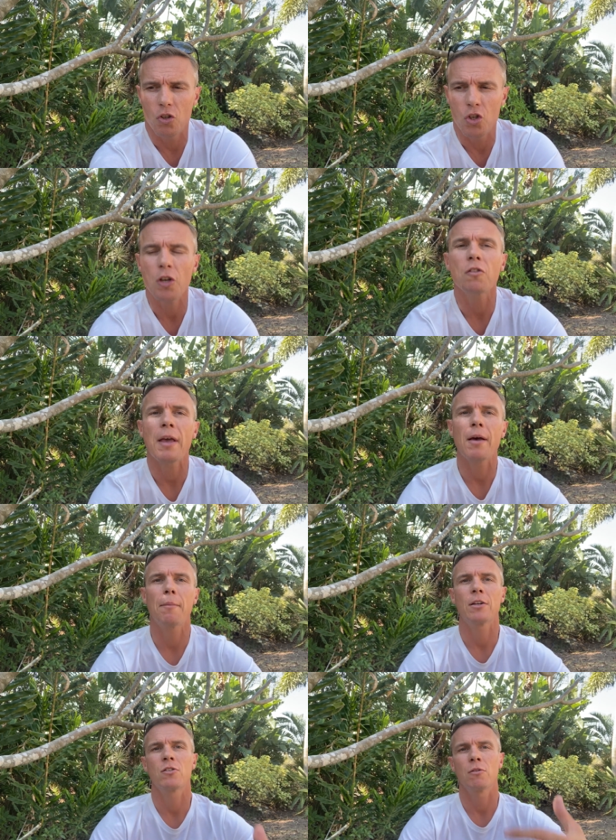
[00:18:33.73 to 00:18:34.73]
just how
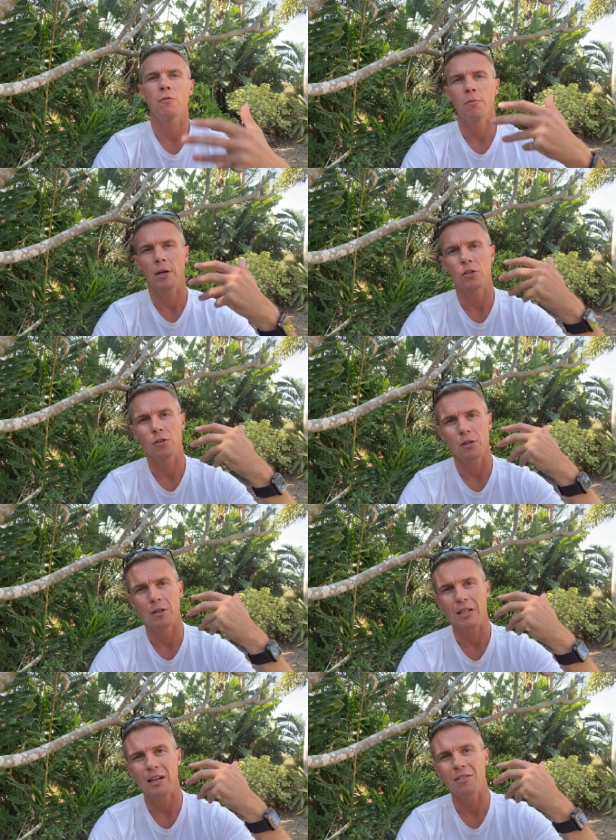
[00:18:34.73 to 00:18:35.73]
much your information
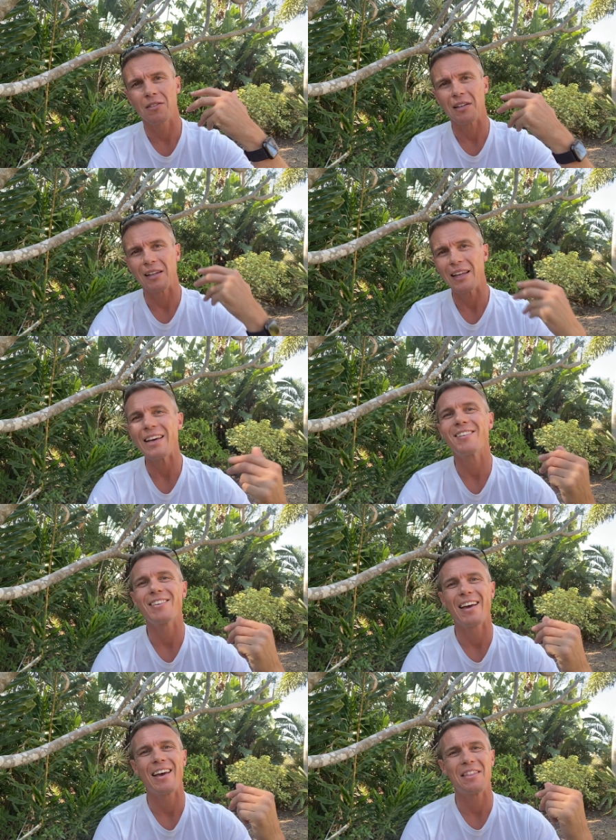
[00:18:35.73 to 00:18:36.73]
gets leaked
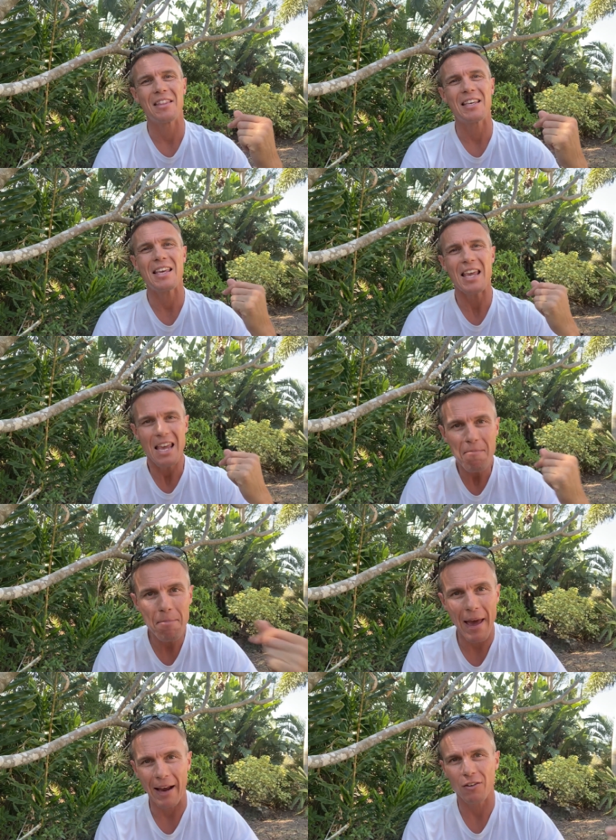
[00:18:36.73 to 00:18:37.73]
and the
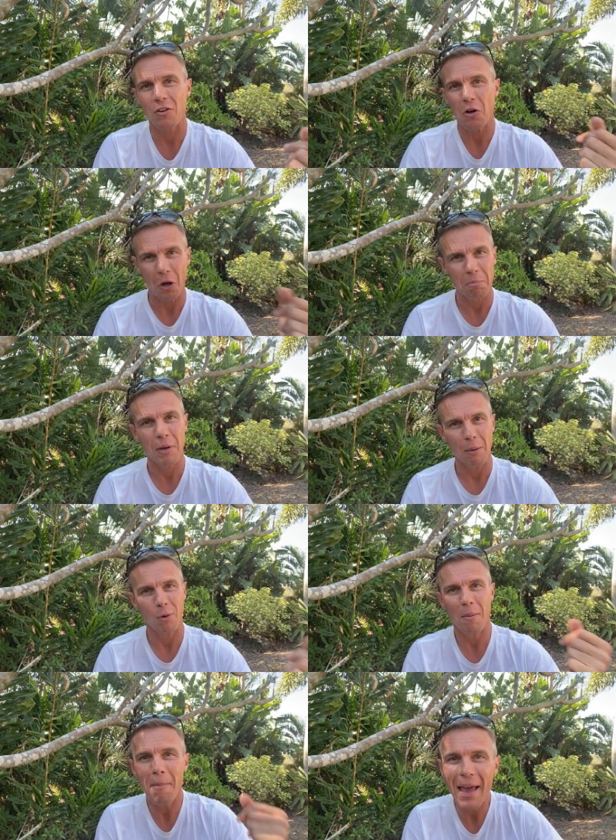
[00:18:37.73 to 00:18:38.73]
impact on
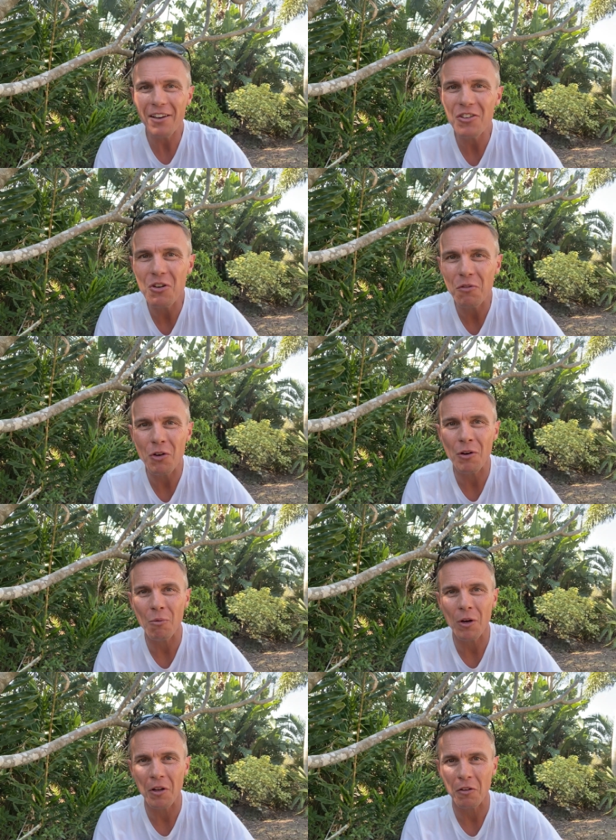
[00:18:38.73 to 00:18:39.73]
people. Imagine if you're in
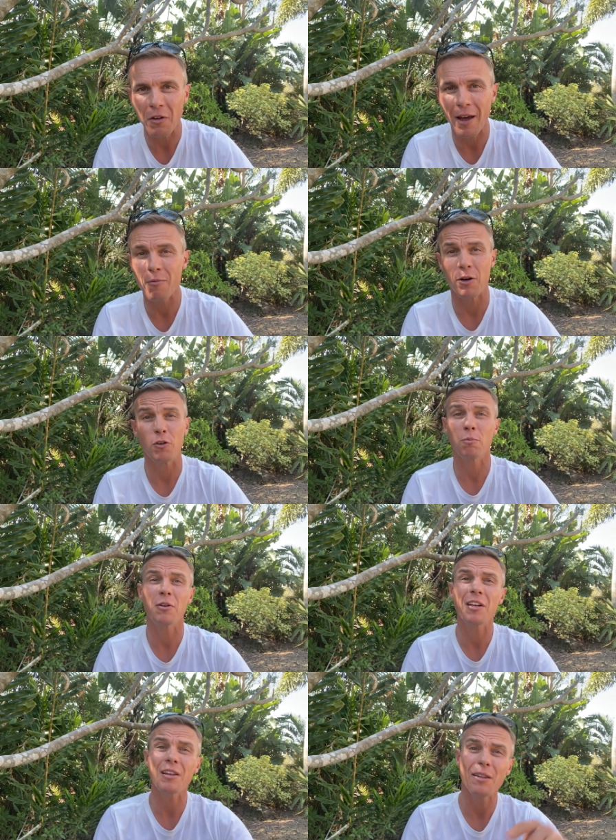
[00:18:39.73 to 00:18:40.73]
one of those data breaches,
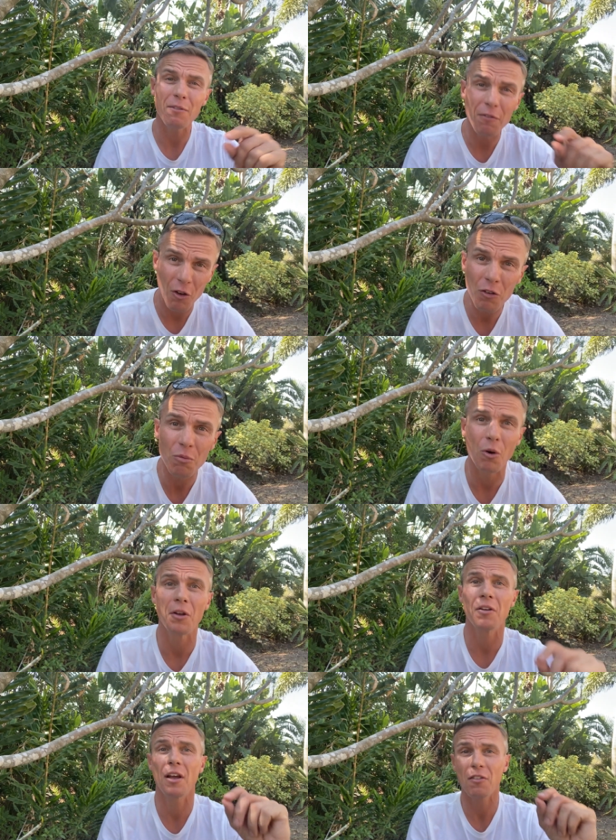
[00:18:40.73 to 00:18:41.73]
particularly the first one,
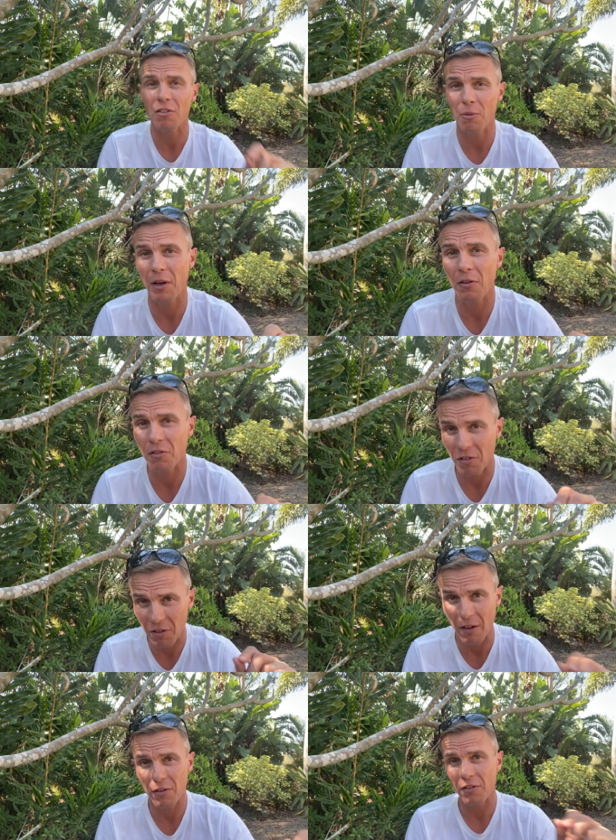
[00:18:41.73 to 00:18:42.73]
and someone else
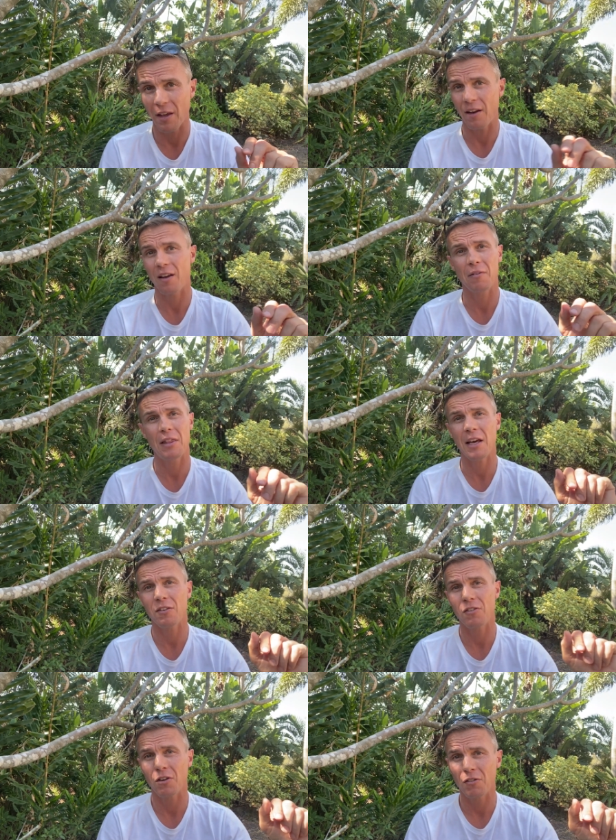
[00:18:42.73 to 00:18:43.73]
discovers that. I mean,
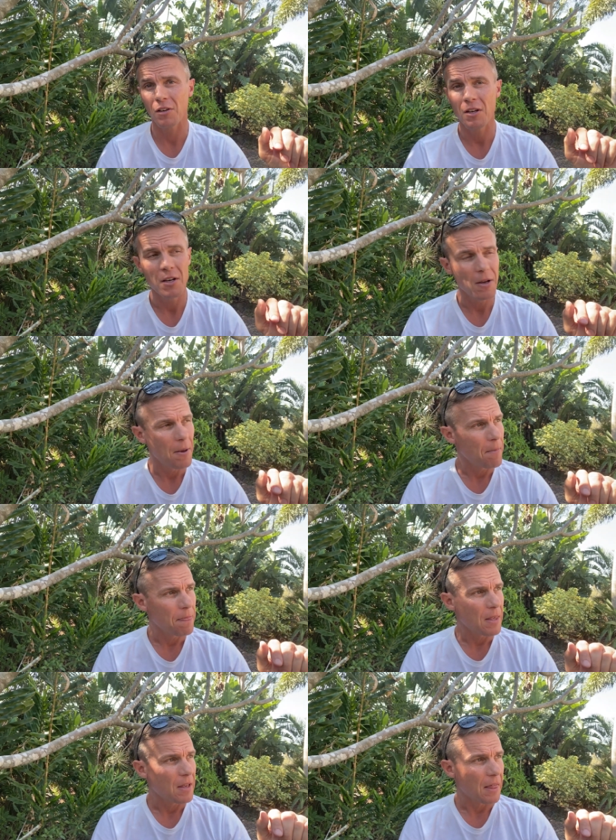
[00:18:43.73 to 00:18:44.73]
that's just,
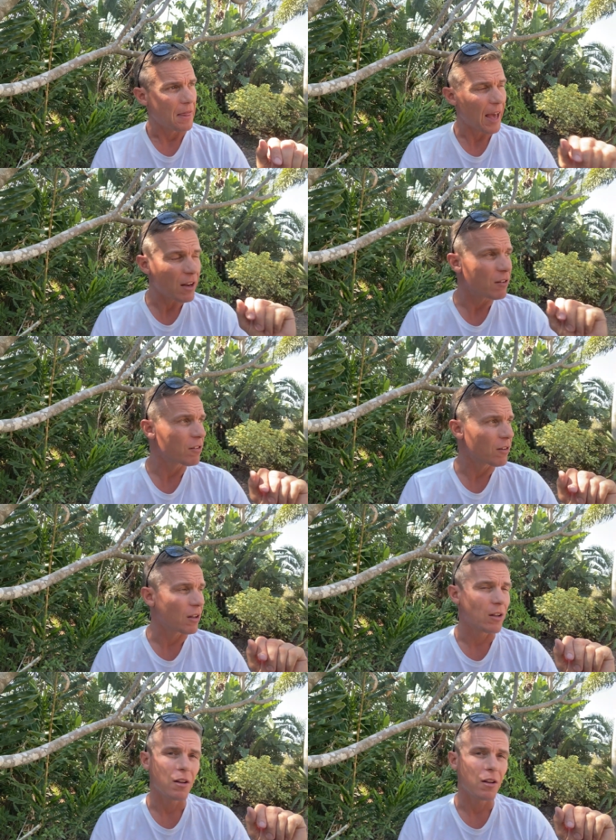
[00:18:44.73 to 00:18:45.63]
that is,